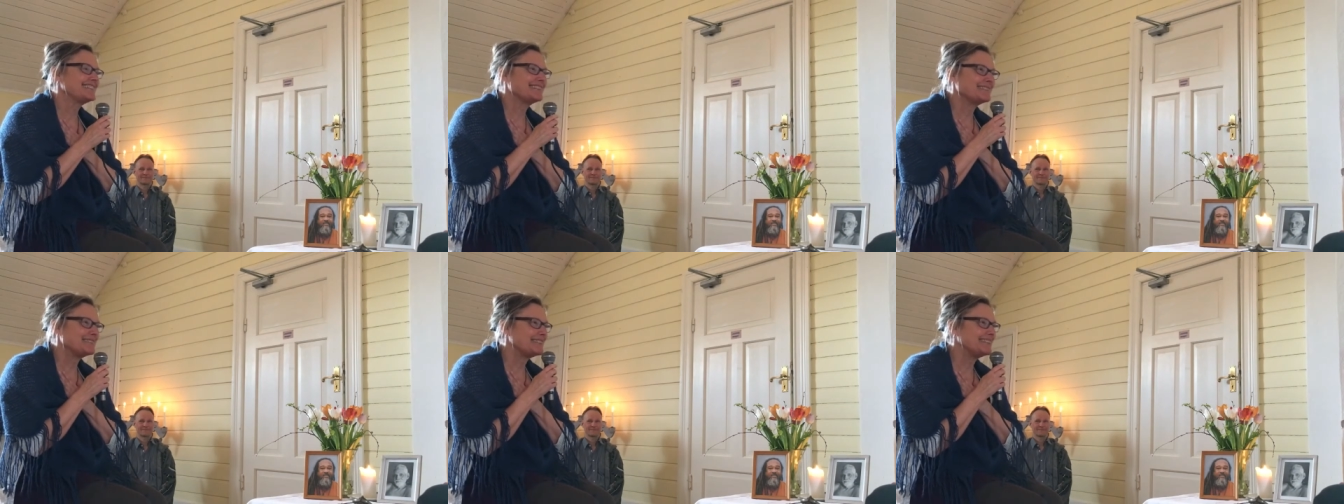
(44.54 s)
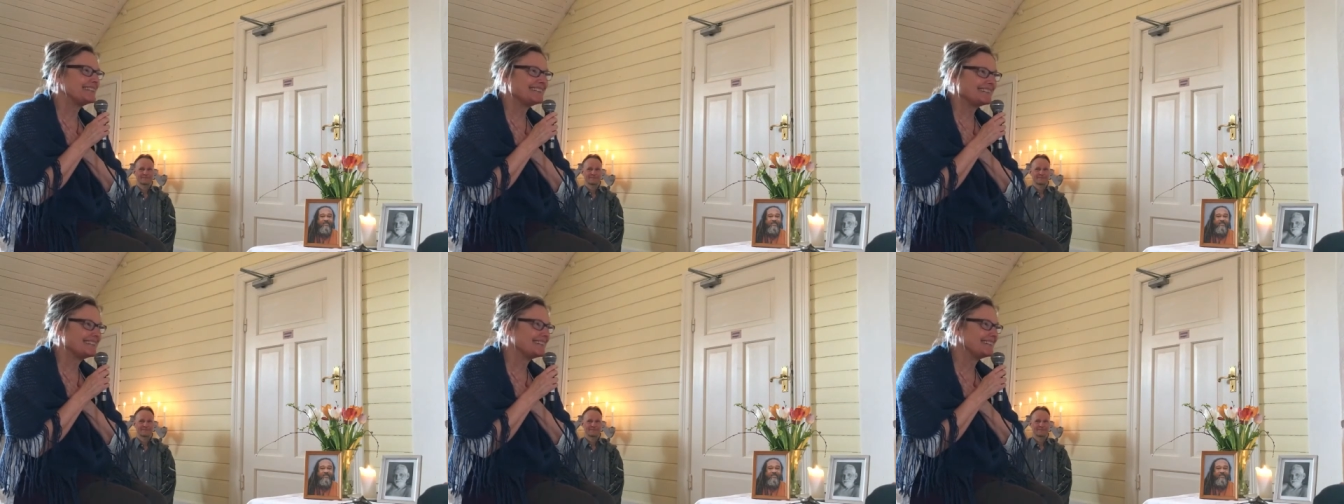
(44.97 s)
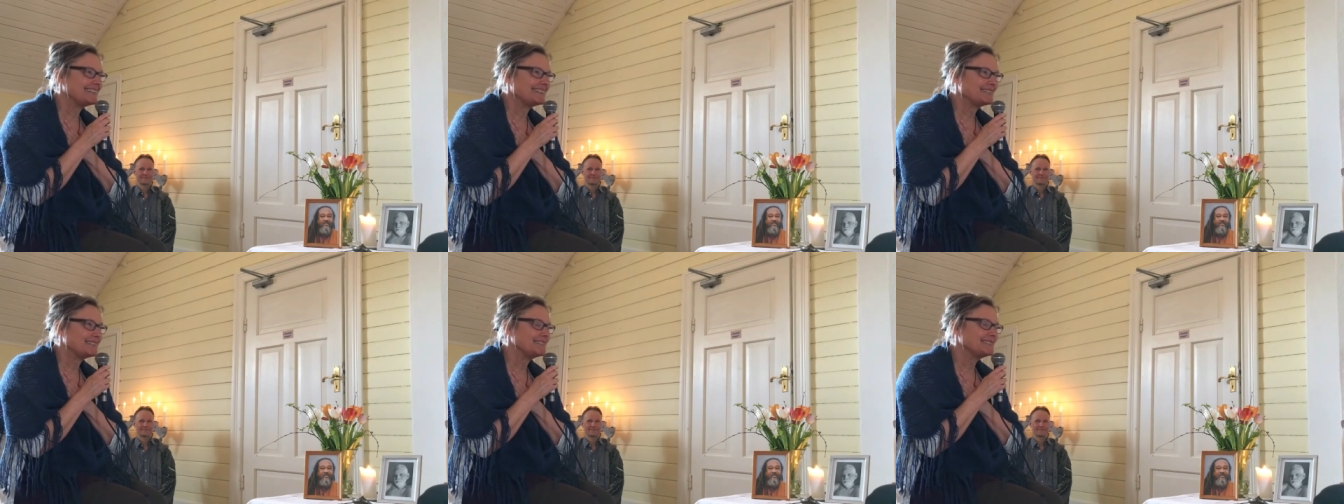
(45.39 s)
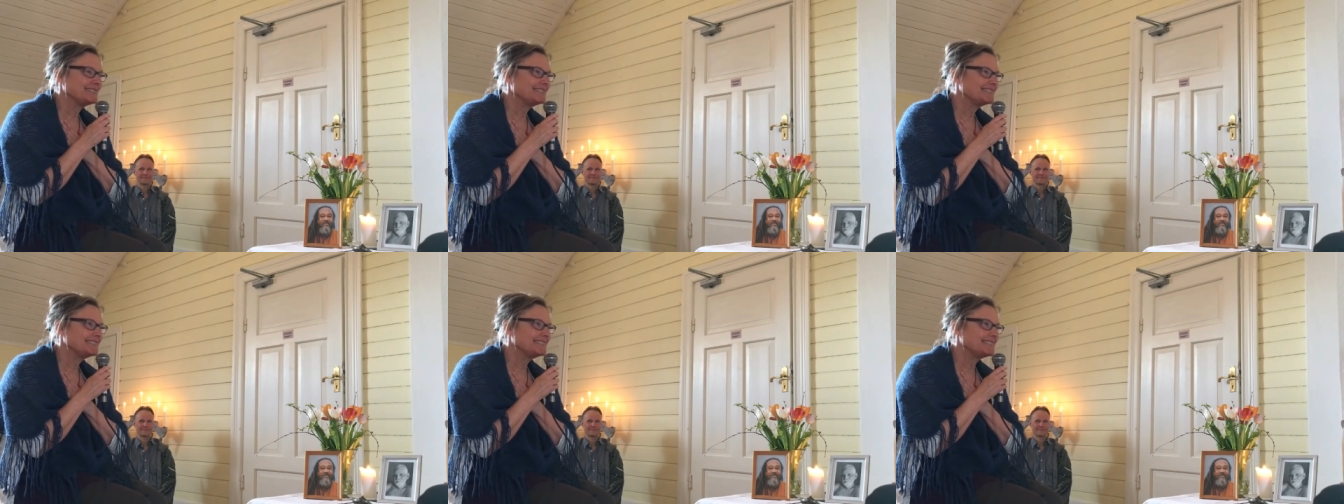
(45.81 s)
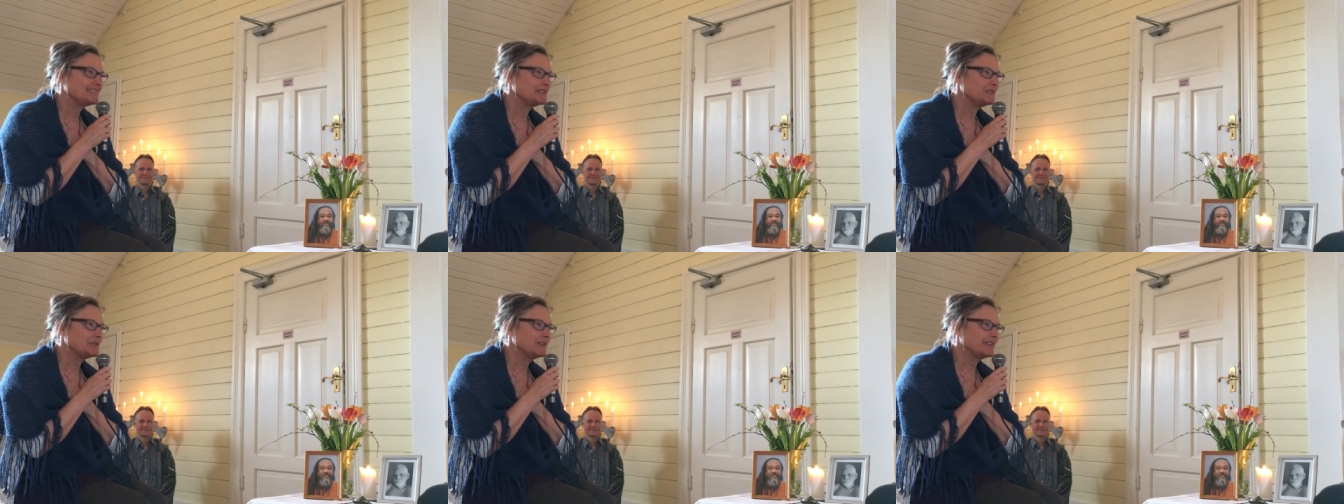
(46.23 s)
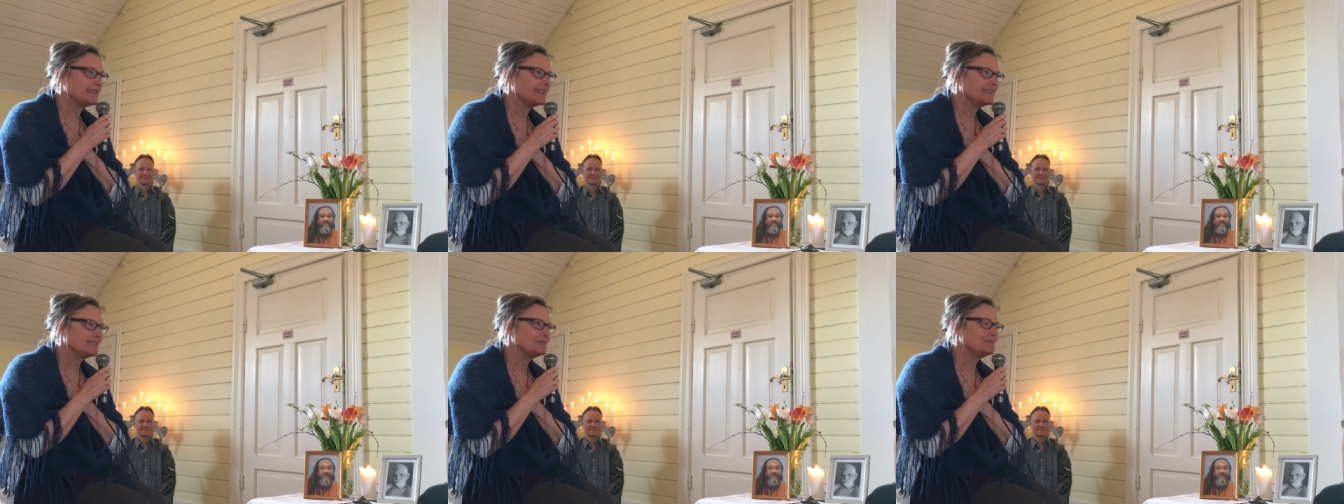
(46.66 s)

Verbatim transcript: so easy to, to drink.